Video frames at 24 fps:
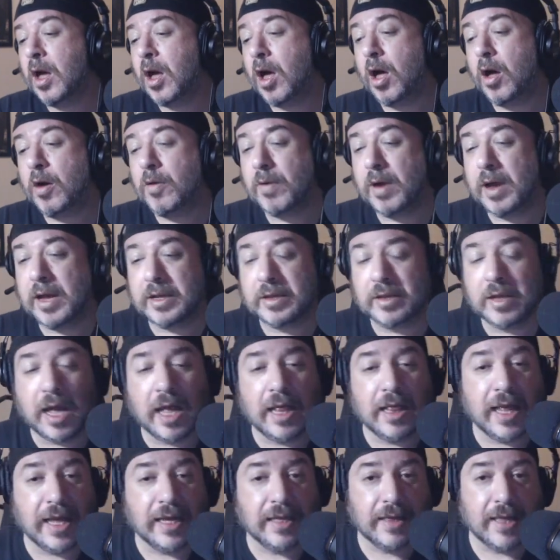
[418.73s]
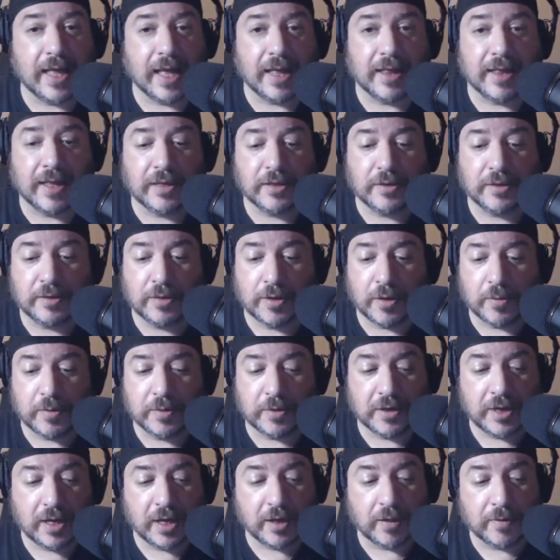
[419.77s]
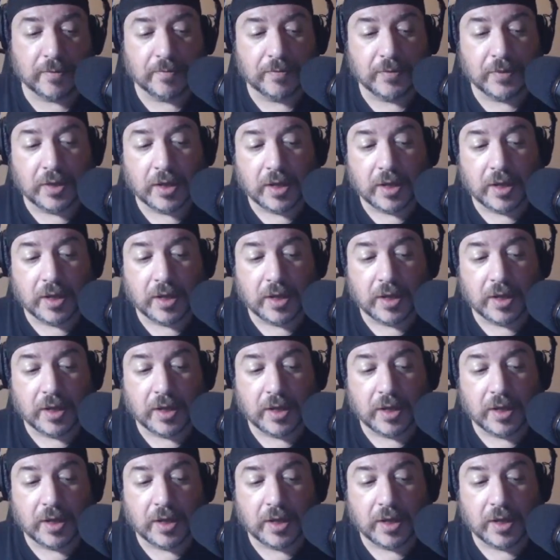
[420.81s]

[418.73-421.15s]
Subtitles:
All right. I like that. That's dope as hell.